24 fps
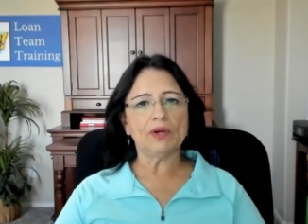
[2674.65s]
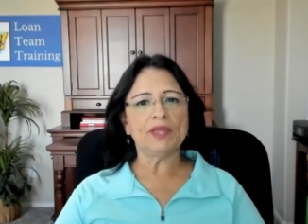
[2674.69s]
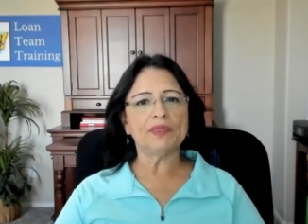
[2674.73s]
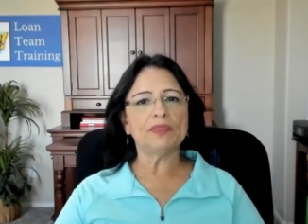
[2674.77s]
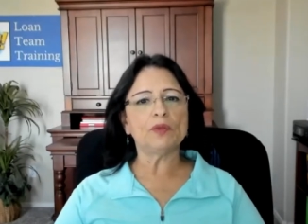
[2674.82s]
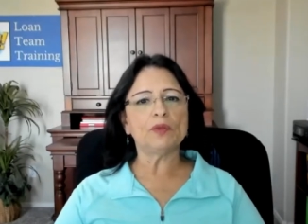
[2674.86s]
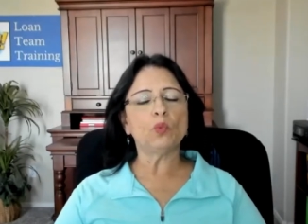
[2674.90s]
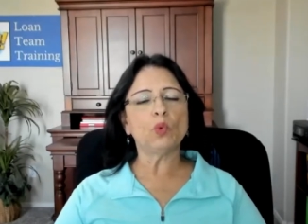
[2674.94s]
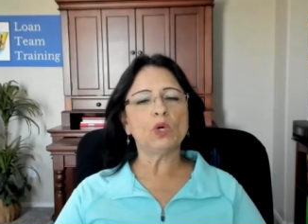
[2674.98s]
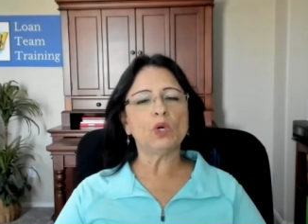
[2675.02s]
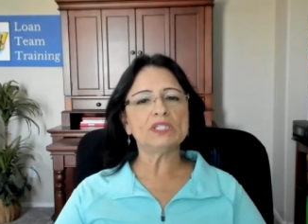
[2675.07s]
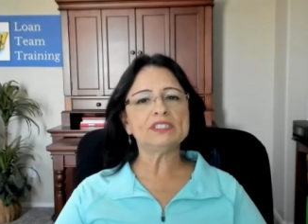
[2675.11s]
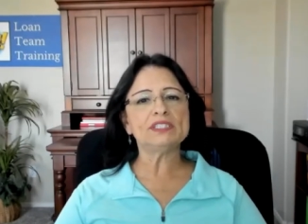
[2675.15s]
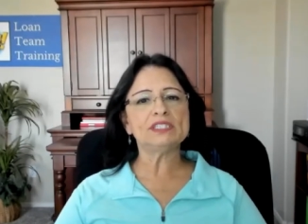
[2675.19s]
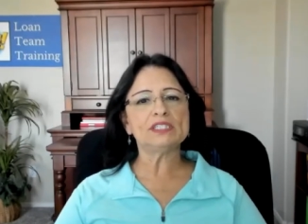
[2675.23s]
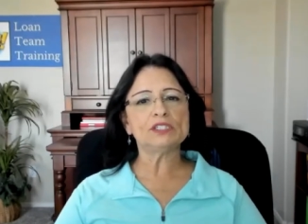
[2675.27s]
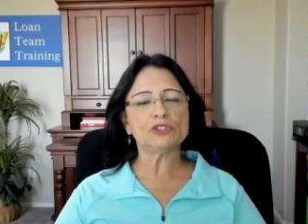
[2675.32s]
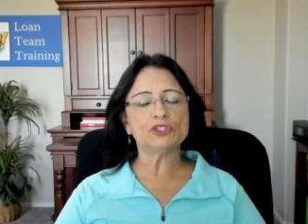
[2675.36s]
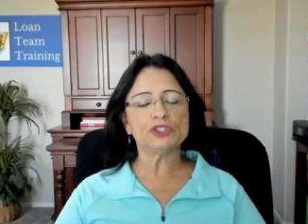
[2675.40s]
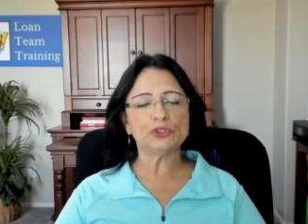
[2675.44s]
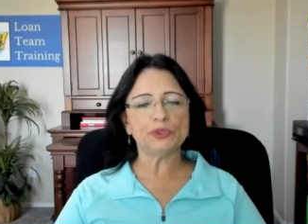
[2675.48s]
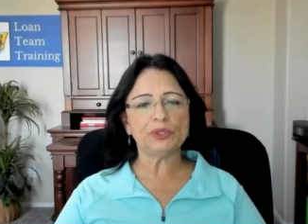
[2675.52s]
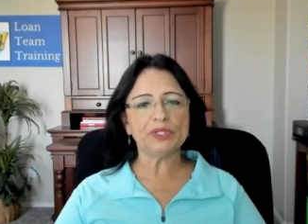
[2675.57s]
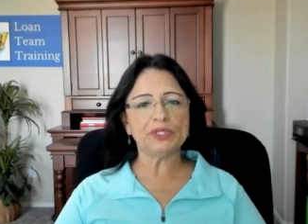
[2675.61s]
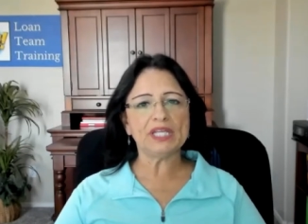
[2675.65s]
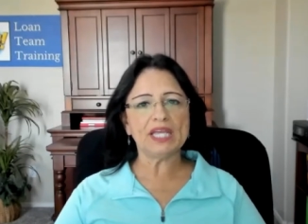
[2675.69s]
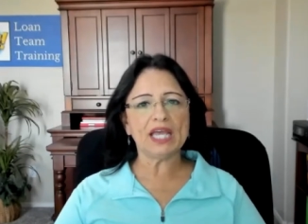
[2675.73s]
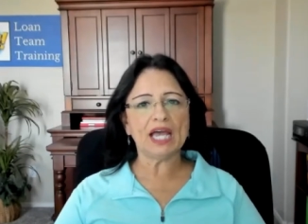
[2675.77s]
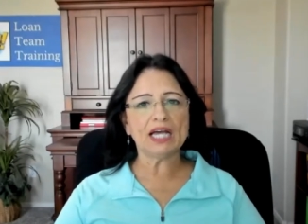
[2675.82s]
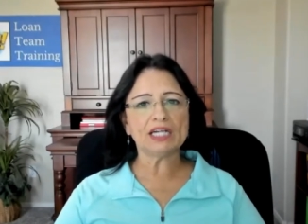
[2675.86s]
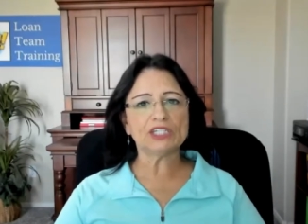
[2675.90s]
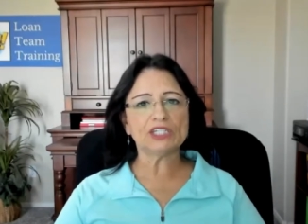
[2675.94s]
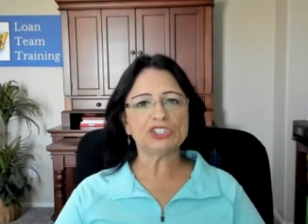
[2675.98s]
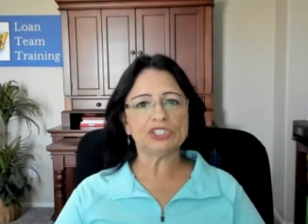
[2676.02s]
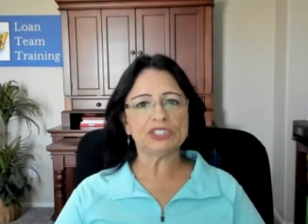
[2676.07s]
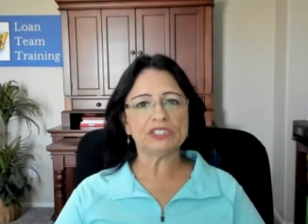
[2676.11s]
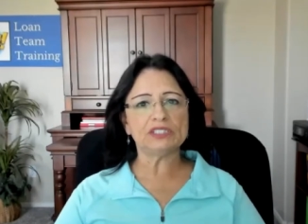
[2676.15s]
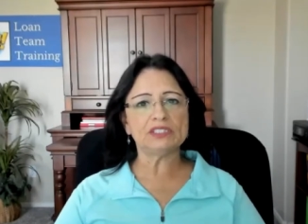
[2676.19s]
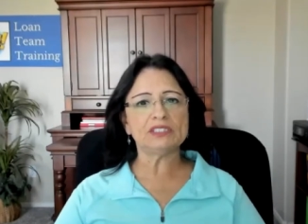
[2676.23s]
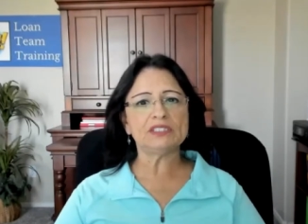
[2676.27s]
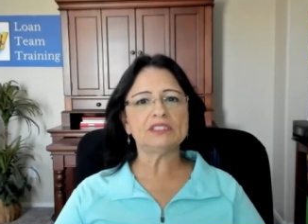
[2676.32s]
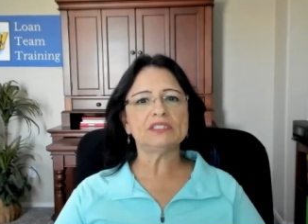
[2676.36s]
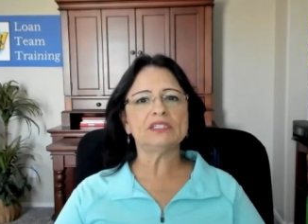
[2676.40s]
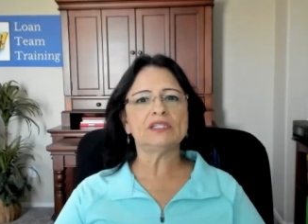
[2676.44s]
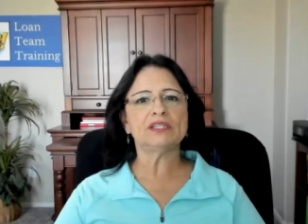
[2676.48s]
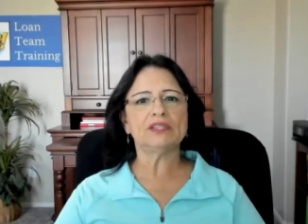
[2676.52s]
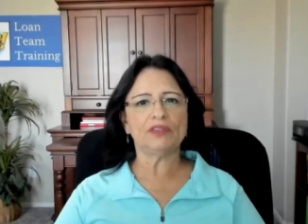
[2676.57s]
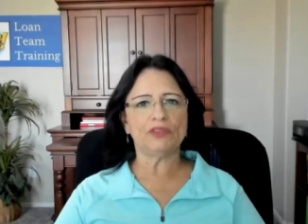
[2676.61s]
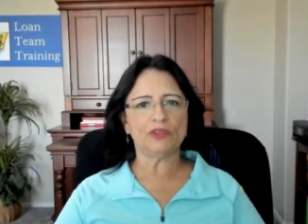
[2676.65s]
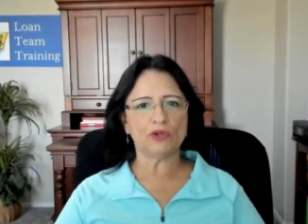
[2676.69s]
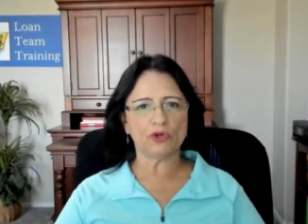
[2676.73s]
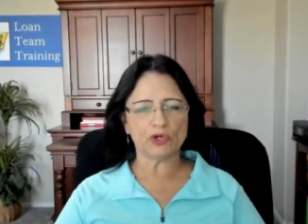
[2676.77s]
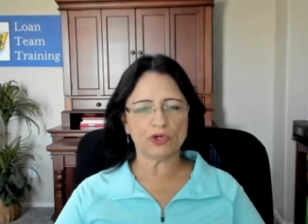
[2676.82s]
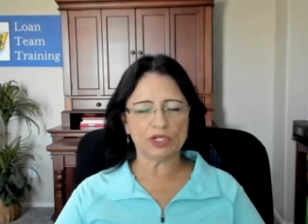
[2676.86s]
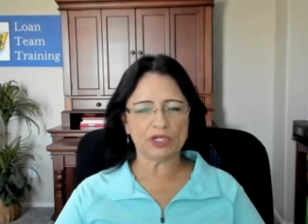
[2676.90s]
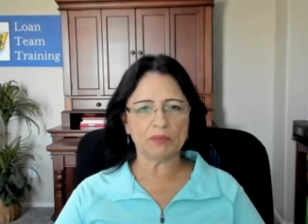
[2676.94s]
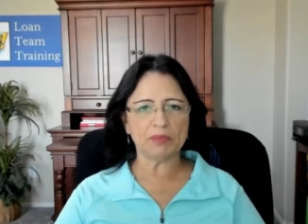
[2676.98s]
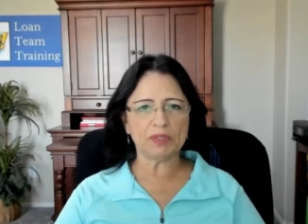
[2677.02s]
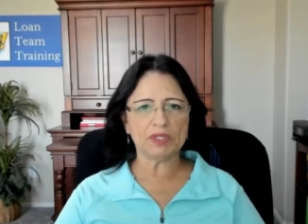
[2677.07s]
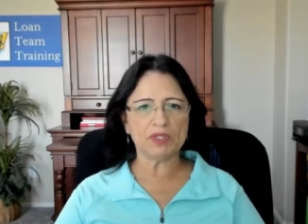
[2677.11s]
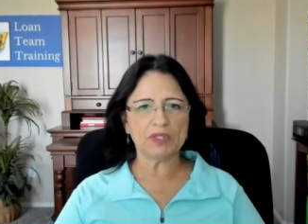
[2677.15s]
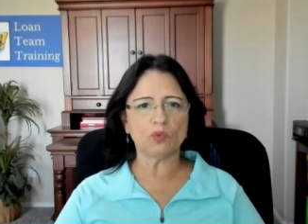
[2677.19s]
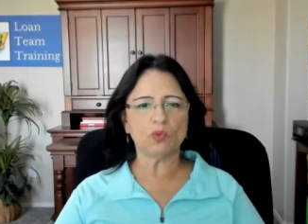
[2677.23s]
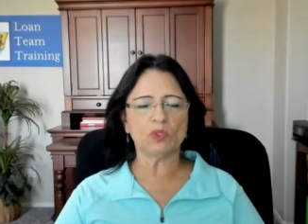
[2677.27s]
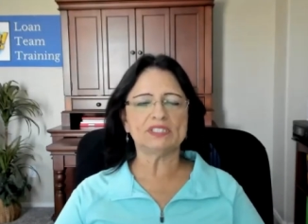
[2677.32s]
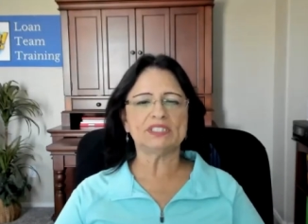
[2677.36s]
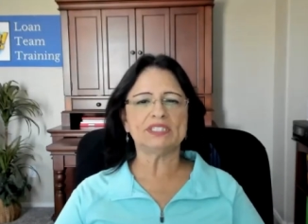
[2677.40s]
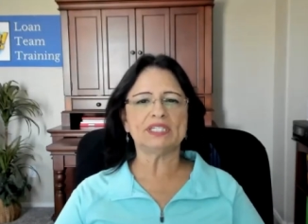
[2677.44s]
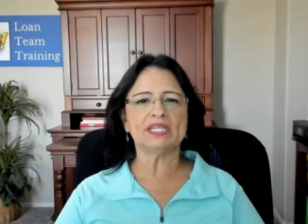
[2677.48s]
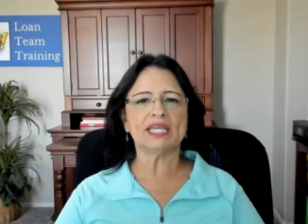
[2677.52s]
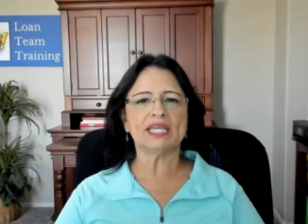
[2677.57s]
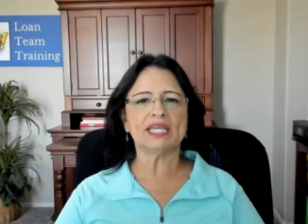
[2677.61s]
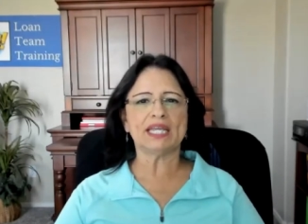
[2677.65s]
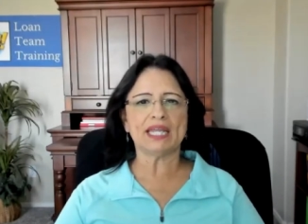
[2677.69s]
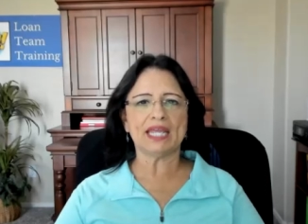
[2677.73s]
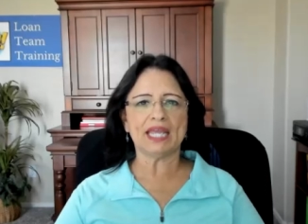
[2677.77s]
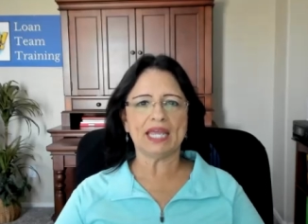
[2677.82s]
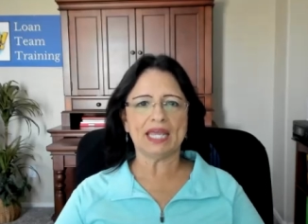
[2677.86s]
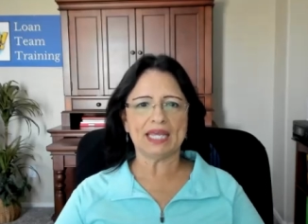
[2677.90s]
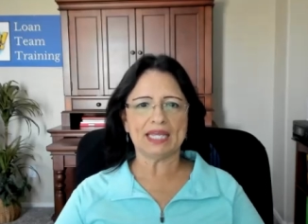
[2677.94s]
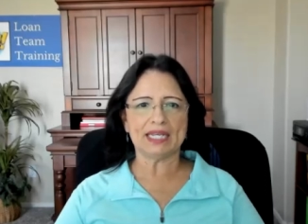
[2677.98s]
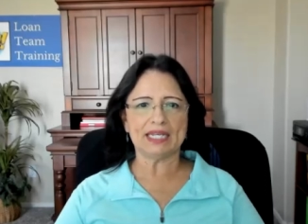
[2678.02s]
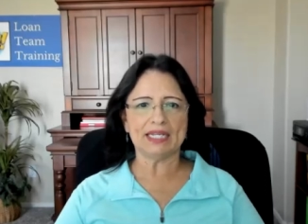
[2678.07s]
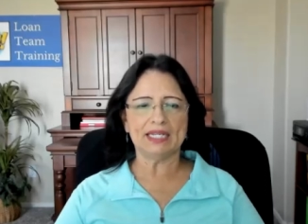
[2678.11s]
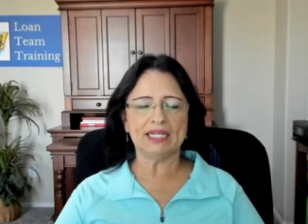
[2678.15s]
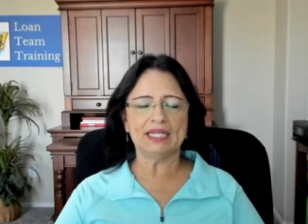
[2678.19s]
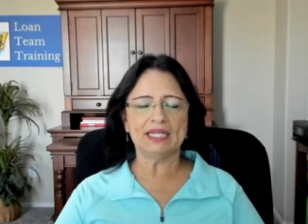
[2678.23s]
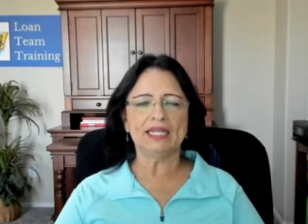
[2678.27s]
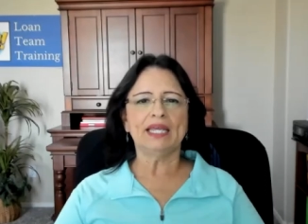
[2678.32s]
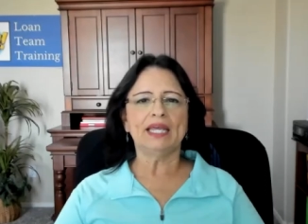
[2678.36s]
And the ones that are doing the actions, they're going to be mm-hmm. the ones that get ahead.